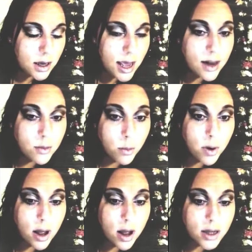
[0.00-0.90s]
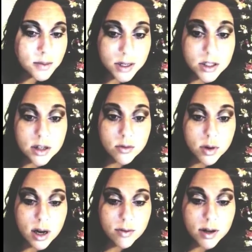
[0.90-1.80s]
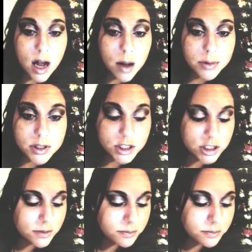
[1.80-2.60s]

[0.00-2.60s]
and especially of what I've accomplished.